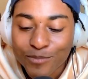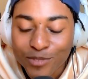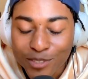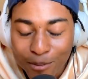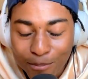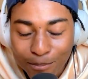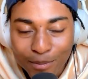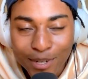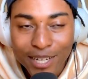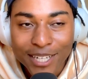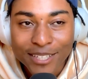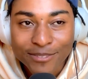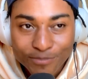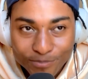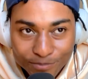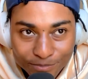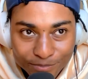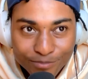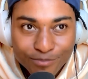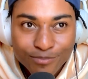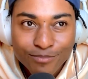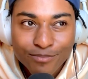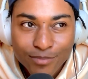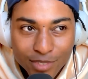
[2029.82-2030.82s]
But
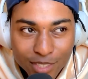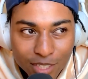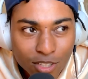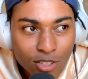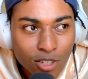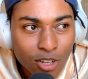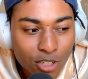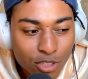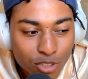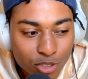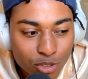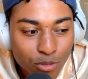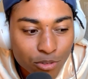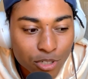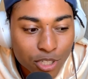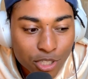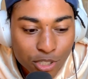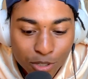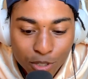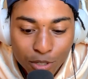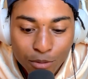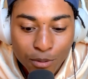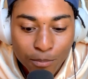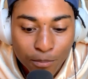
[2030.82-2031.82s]
long story
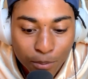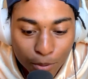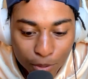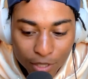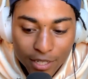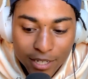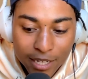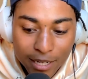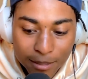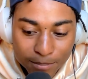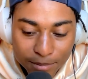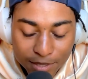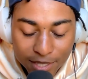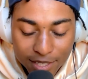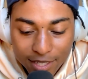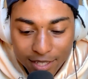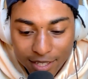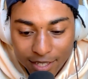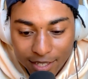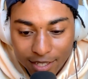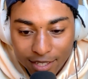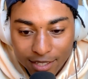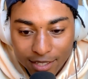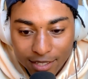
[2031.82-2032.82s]
short, we're pulling up to
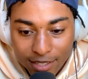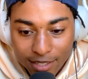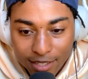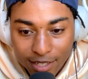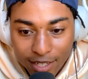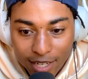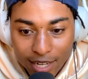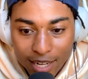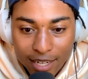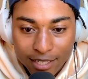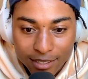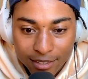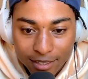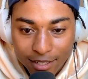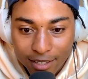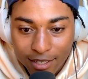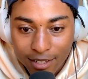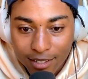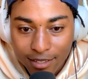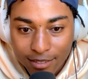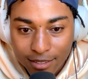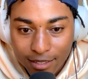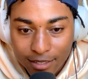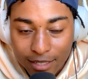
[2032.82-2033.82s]
the
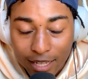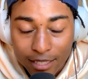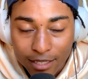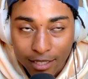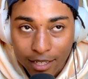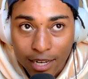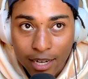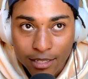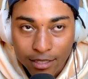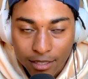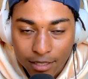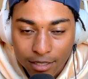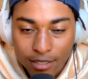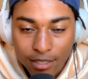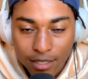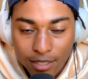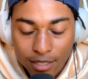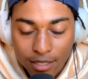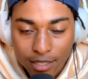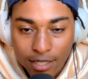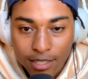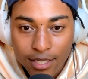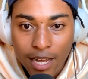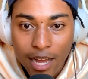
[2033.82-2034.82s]
gondola, not the gondola,
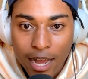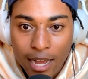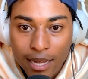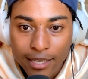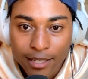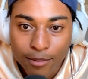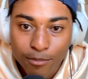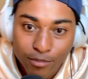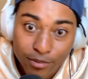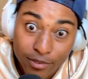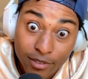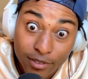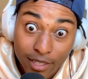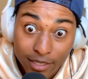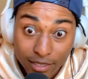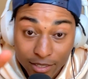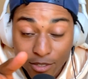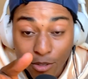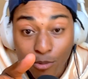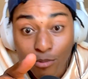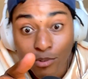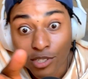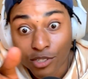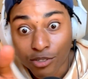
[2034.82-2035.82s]
the dock, and we're like,
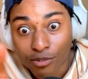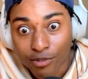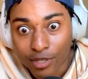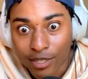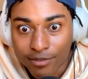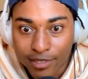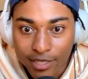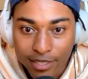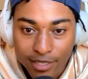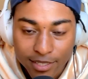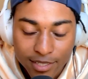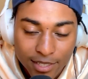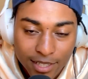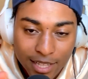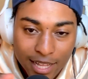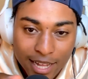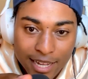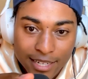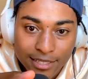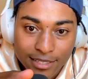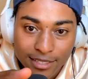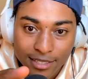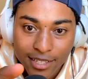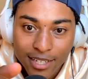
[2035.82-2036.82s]
we're drifting,
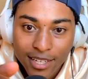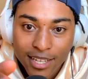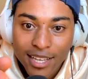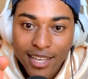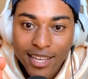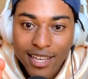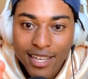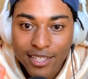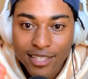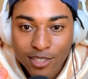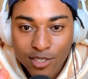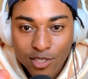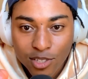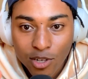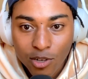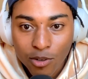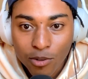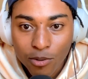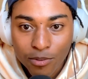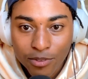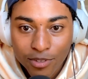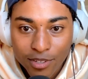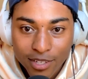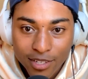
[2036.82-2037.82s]
sliding, and so
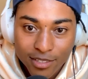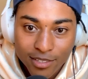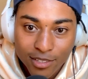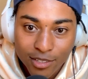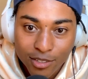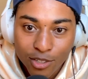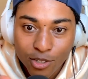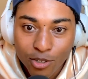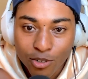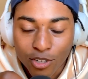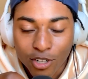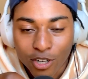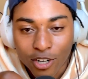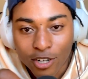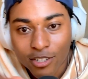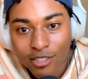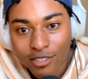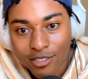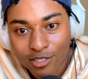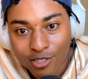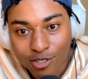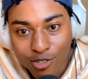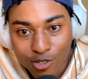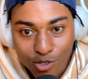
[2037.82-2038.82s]
the little
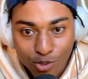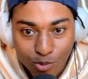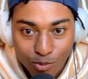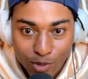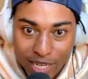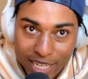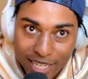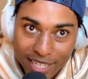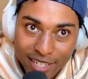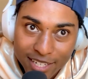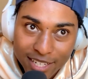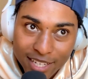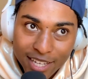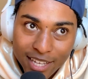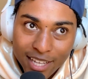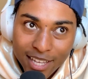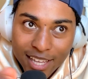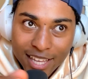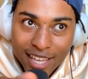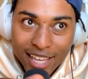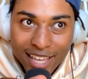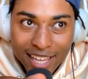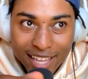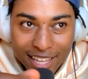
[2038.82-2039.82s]
curtains are swaying,
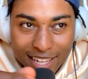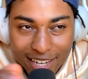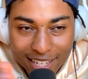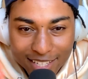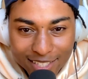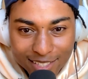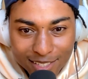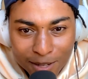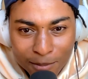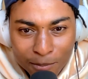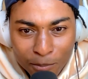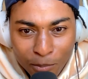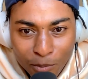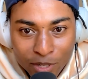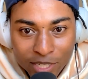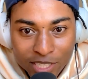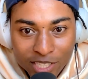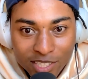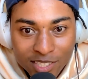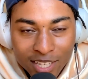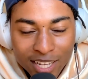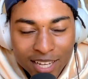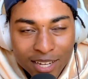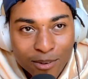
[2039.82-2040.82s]
and at some point
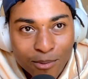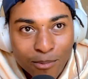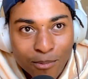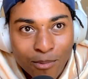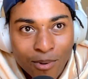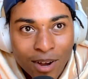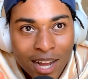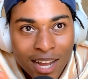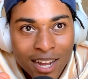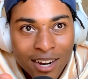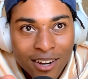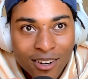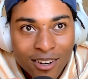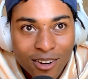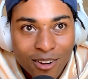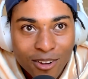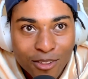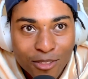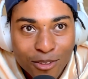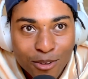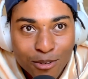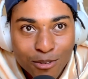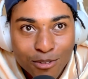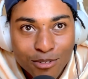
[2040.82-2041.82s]
she's like, "Why are all
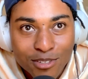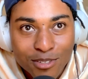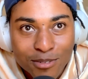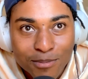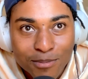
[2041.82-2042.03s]
those